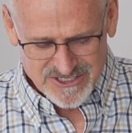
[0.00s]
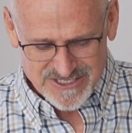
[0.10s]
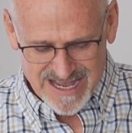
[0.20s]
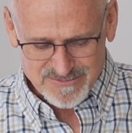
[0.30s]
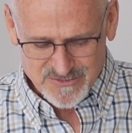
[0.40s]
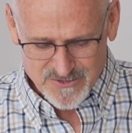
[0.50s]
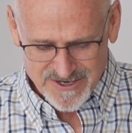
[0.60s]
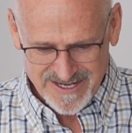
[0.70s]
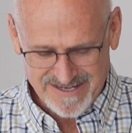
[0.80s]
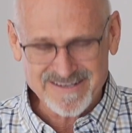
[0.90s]
stops
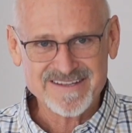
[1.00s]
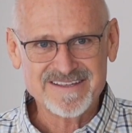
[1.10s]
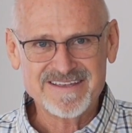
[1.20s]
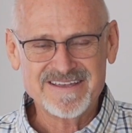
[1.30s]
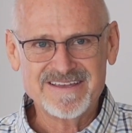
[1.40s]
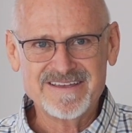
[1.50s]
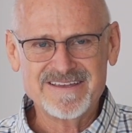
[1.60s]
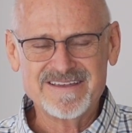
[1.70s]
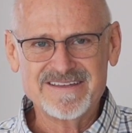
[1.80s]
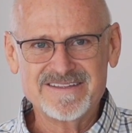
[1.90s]
working.
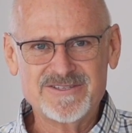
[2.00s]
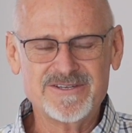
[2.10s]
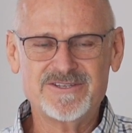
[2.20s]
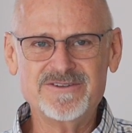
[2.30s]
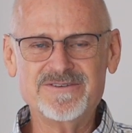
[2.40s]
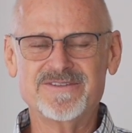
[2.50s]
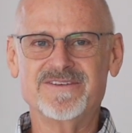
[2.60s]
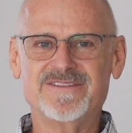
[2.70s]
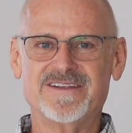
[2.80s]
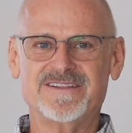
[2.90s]
Do you know
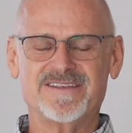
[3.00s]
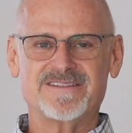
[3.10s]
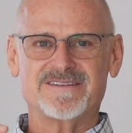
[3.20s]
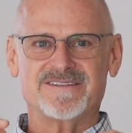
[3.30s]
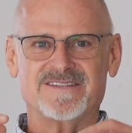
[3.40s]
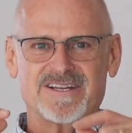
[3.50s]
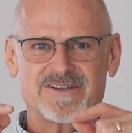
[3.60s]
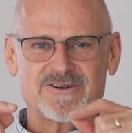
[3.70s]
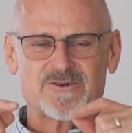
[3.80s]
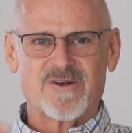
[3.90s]

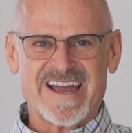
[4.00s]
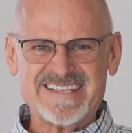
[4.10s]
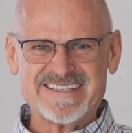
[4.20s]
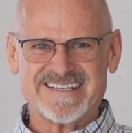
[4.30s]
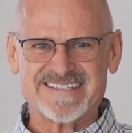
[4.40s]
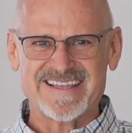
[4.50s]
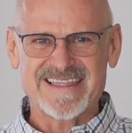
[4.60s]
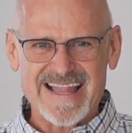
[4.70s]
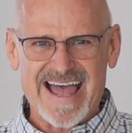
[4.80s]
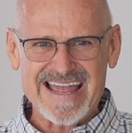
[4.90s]
that Christ is
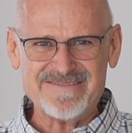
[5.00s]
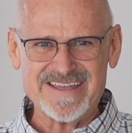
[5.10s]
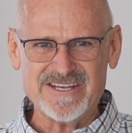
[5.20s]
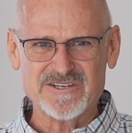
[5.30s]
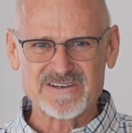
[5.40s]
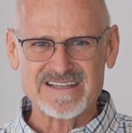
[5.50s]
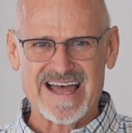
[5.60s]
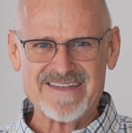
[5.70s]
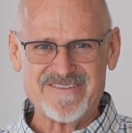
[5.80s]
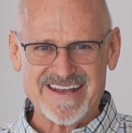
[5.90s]
alive in your
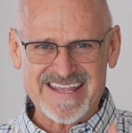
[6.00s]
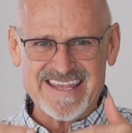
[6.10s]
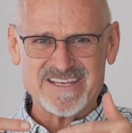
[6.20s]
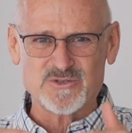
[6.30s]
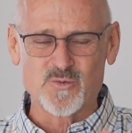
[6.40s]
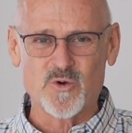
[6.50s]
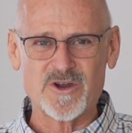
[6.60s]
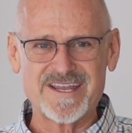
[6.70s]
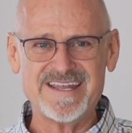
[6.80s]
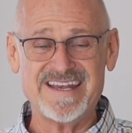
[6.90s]
life and he is
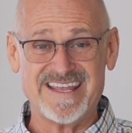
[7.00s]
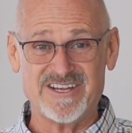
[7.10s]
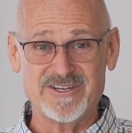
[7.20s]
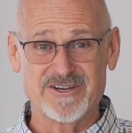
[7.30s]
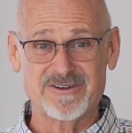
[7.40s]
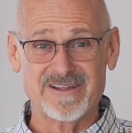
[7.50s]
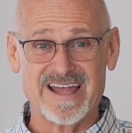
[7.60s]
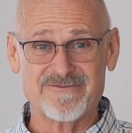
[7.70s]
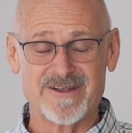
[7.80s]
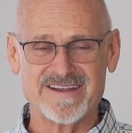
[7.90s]
working in your
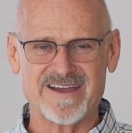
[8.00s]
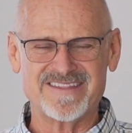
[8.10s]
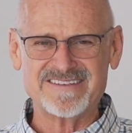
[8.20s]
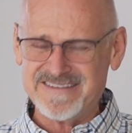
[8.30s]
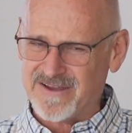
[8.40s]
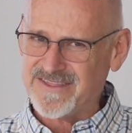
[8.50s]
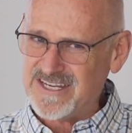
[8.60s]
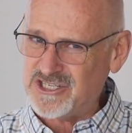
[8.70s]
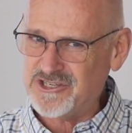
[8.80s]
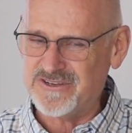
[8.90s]
life right now? Now,
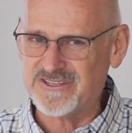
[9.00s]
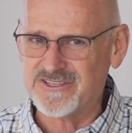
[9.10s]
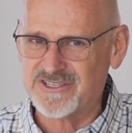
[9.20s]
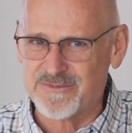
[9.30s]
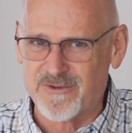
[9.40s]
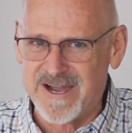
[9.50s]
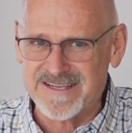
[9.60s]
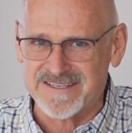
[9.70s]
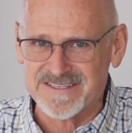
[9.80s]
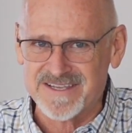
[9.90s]
this shouldn't
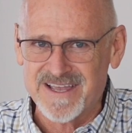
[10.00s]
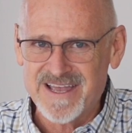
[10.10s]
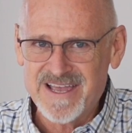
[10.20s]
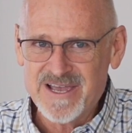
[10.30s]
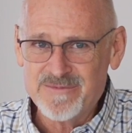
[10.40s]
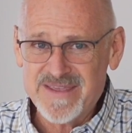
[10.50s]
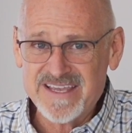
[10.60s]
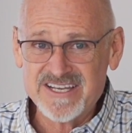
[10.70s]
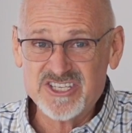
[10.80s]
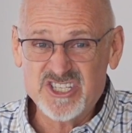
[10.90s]
surprise us
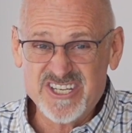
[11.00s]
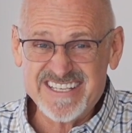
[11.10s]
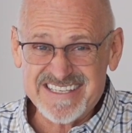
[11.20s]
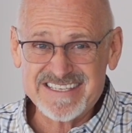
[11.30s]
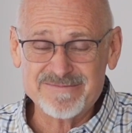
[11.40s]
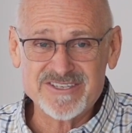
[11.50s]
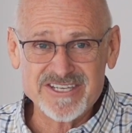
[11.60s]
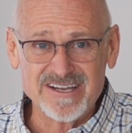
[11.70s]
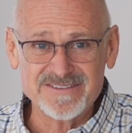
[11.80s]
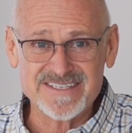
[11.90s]
because Jesus
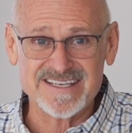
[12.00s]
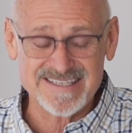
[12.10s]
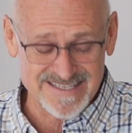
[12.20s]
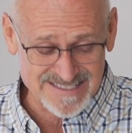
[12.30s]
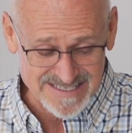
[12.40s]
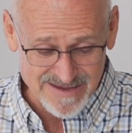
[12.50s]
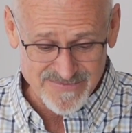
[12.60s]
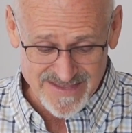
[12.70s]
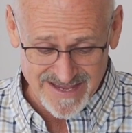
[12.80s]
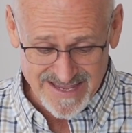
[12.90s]
himself says this
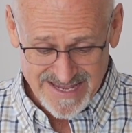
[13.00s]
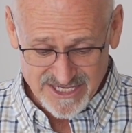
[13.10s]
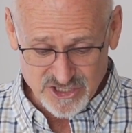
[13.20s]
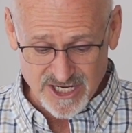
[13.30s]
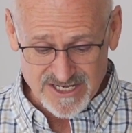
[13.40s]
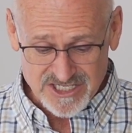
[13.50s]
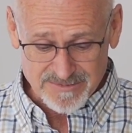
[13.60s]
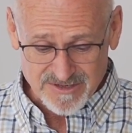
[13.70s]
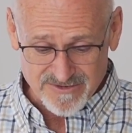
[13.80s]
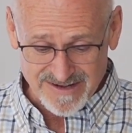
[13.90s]
same thing in John
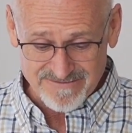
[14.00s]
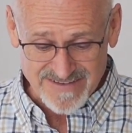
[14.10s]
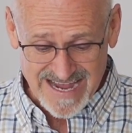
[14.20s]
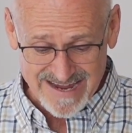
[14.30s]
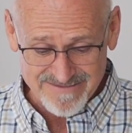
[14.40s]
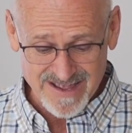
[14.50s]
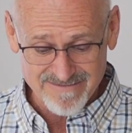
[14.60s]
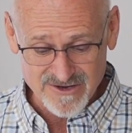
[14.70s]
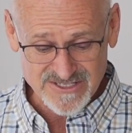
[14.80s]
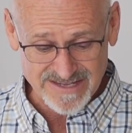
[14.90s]
chapter 5,
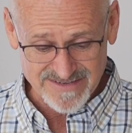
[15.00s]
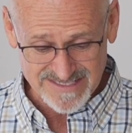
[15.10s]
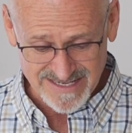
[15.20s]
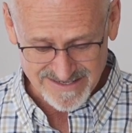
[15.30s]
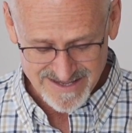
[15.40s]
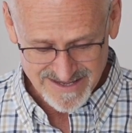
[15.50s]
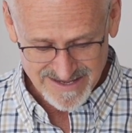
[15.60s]
verse 17.